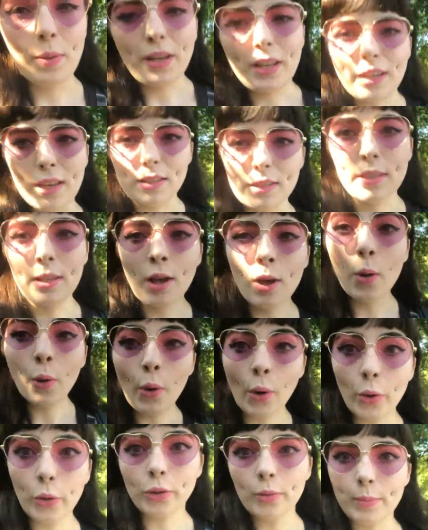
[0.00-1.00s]
but it is
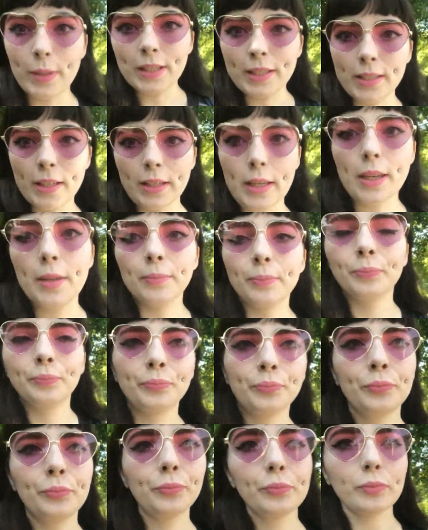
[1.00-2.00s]
horribly sunny
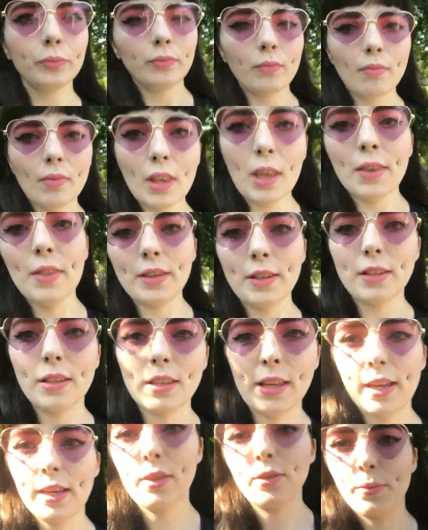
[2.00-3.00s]
this is
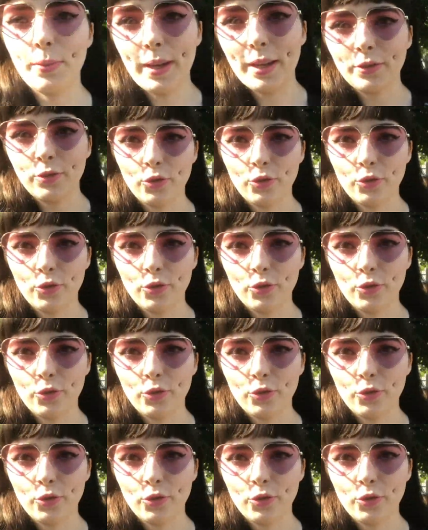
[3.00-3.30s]
like the weird